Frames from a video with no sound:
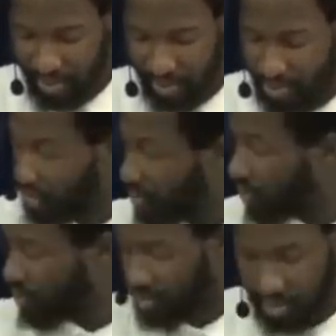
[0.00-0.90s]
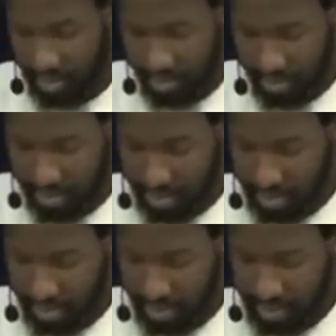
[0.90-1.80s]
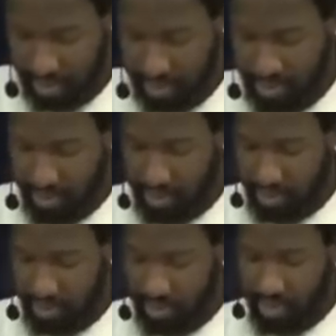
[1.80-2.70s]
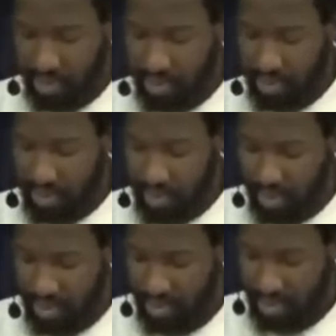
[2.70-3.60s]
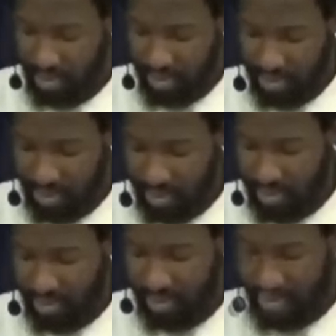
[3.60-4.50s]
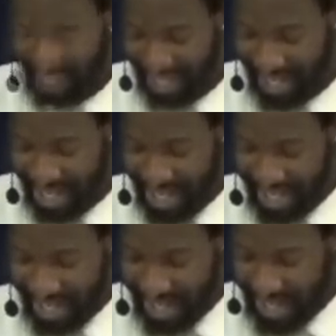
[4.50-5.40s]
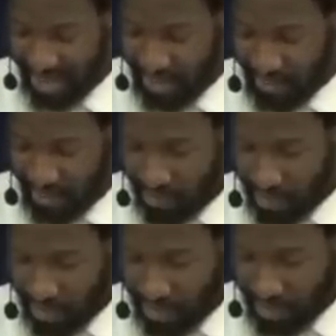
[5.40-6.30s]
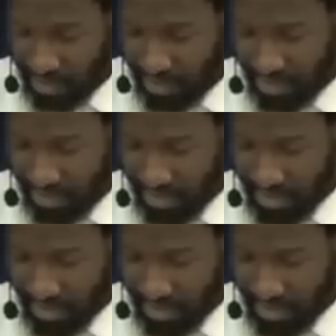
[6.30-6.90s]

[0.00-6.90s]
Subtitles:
This person isn't speaking.